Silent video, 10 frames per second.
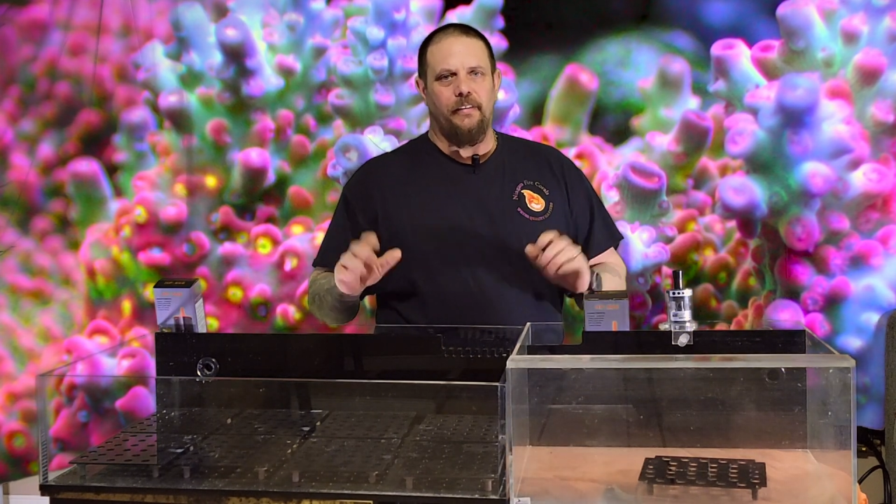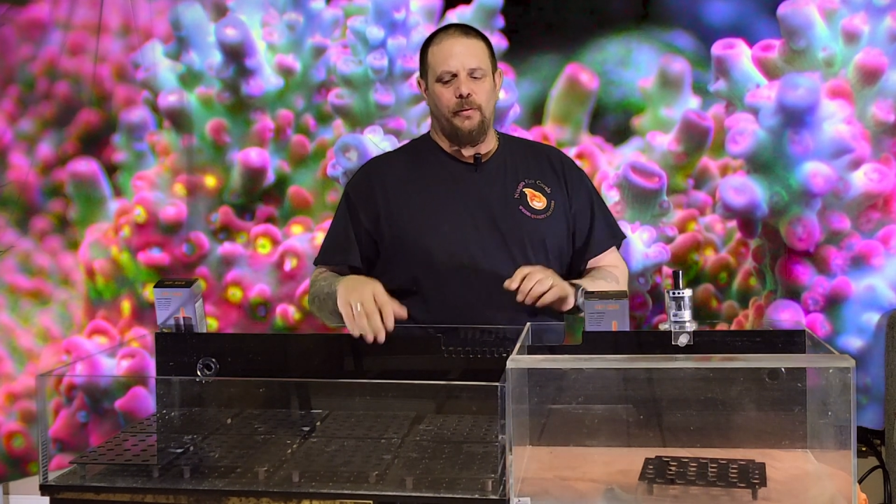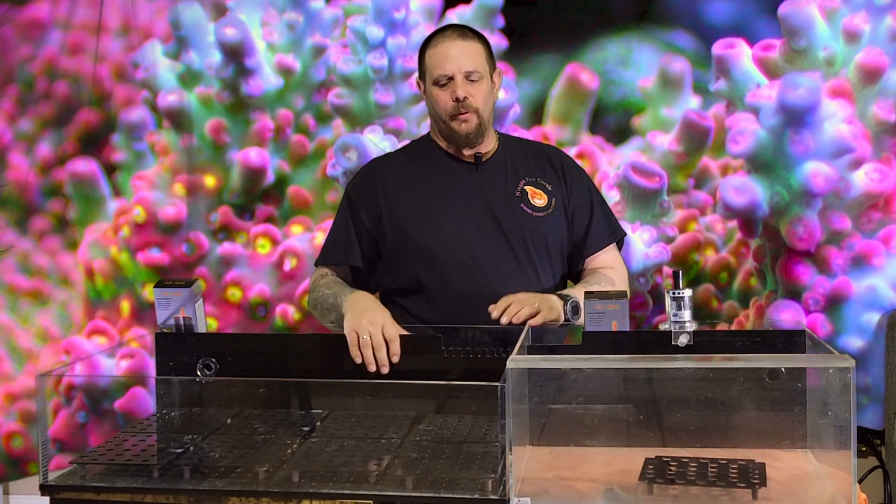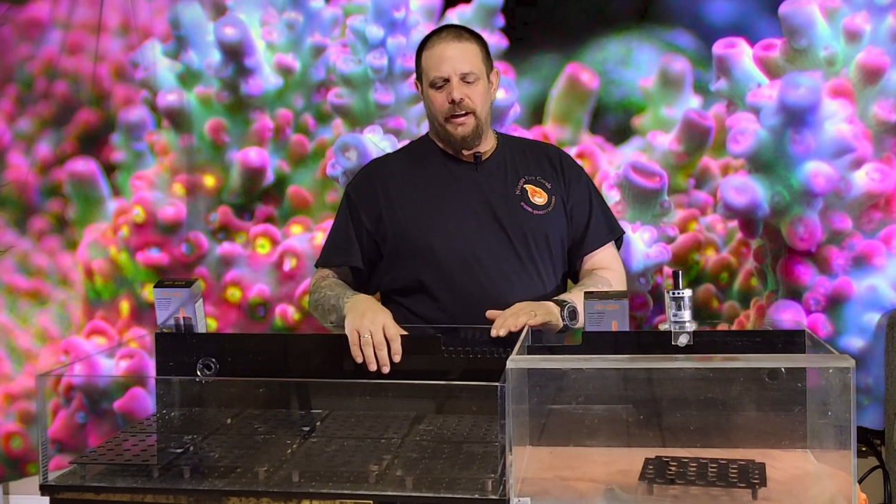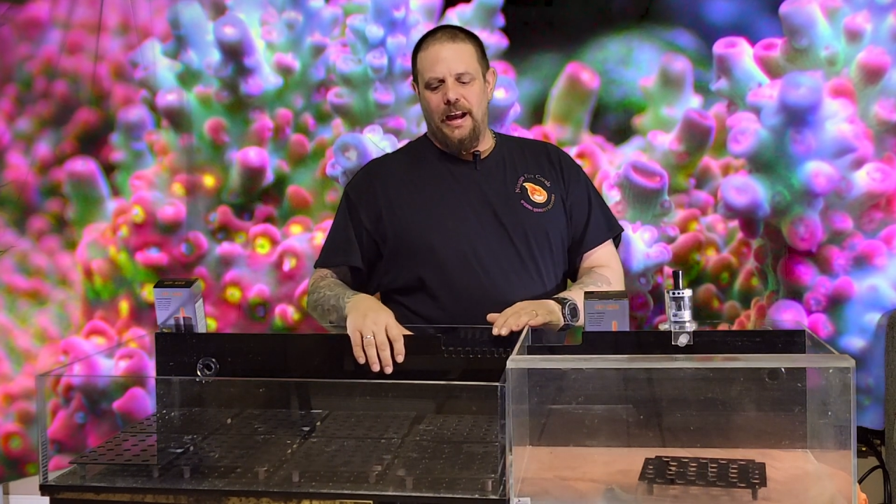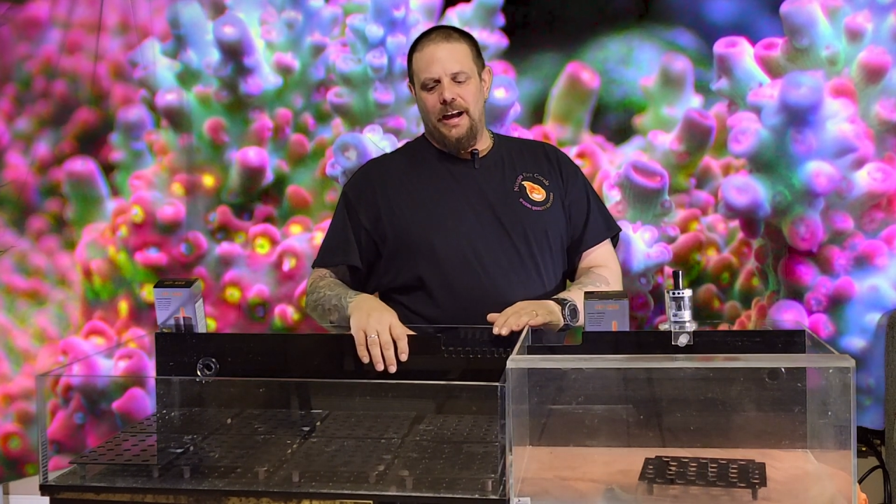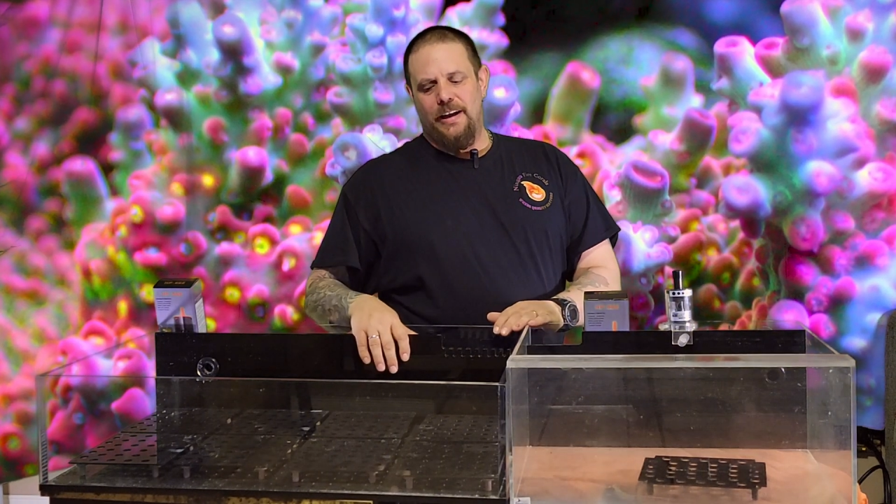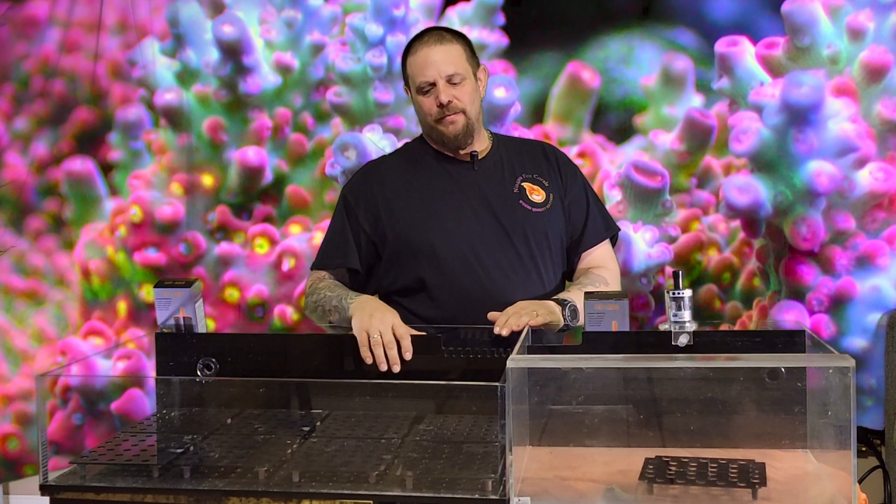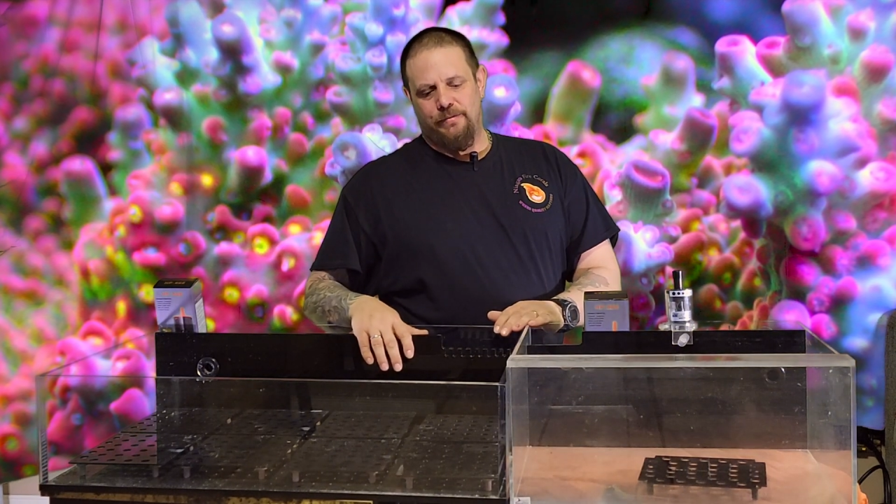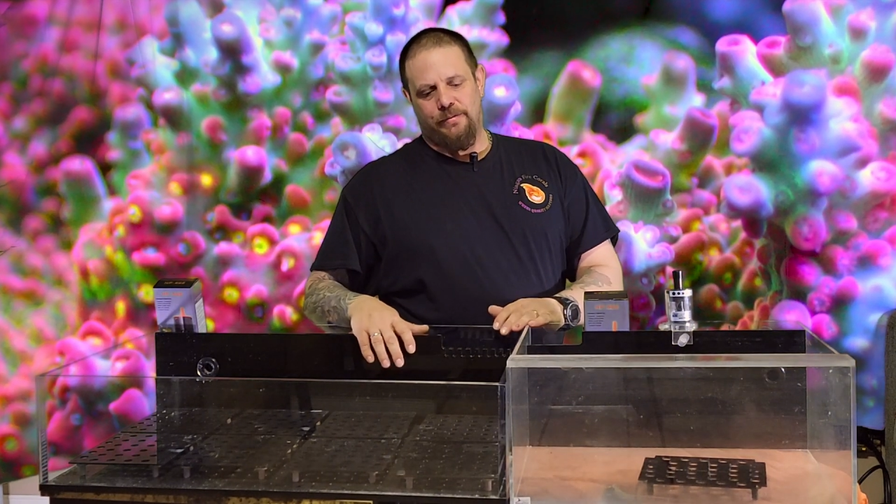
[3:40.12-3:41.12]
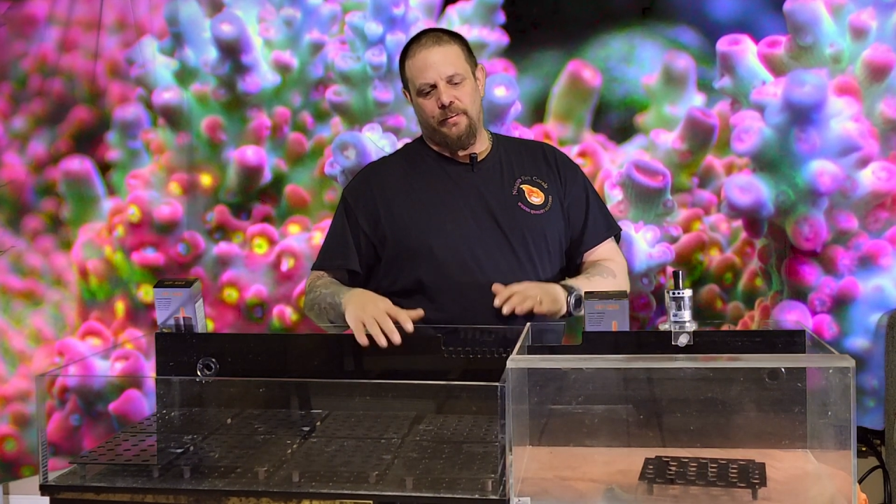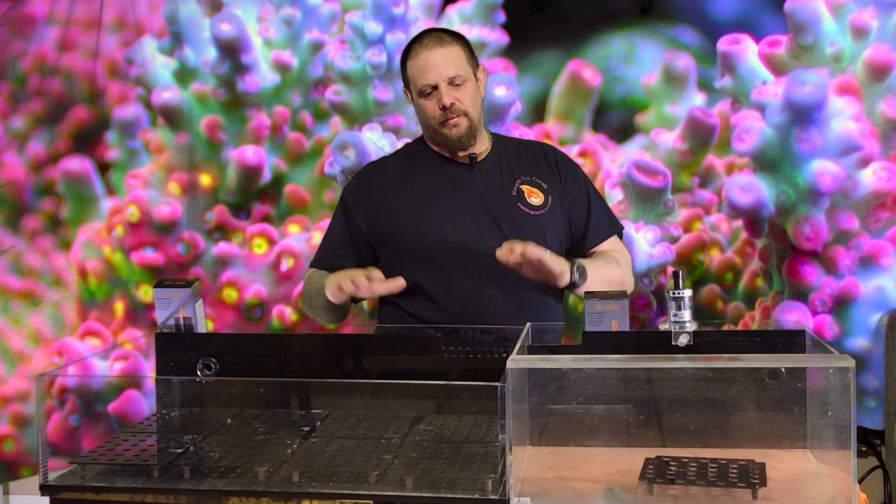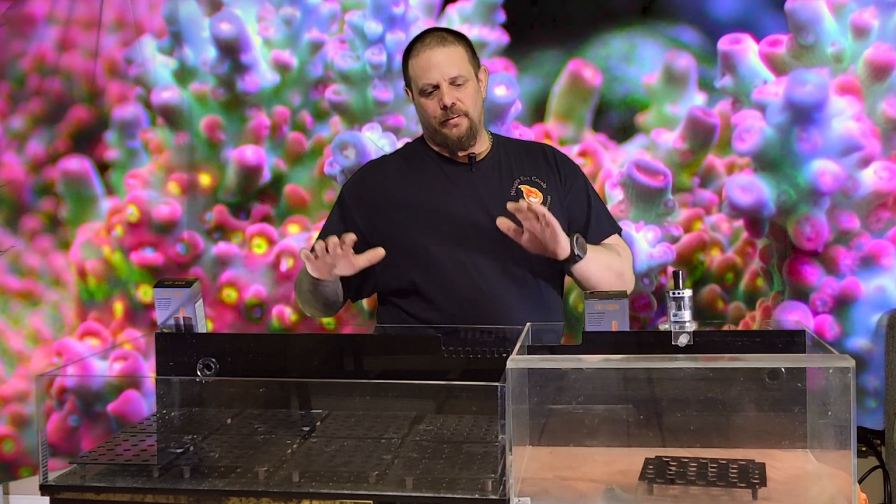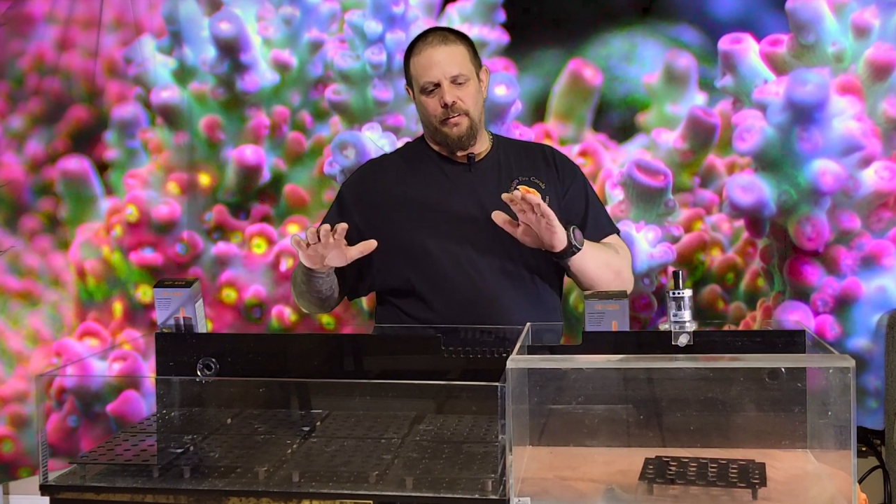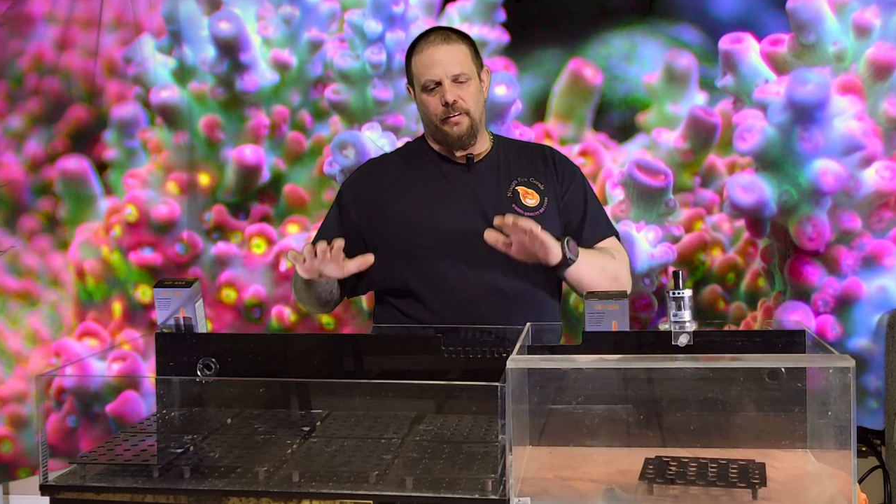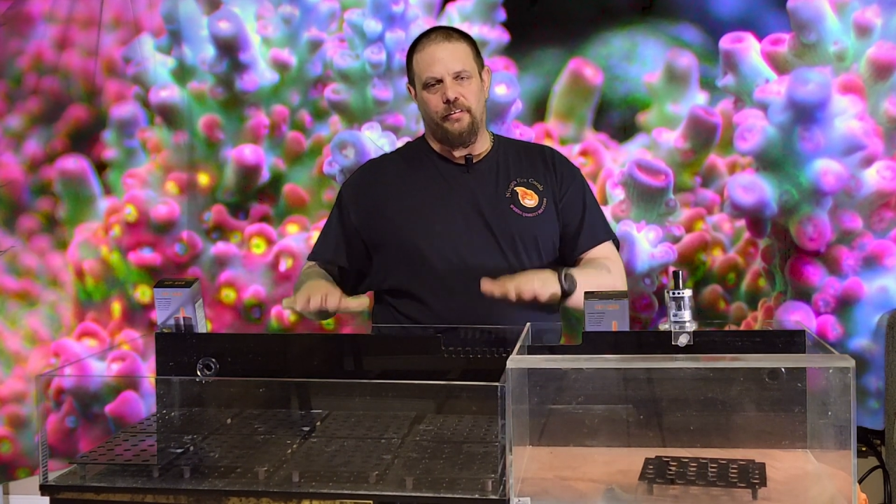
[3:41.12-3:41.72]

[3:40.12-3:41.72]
that we have our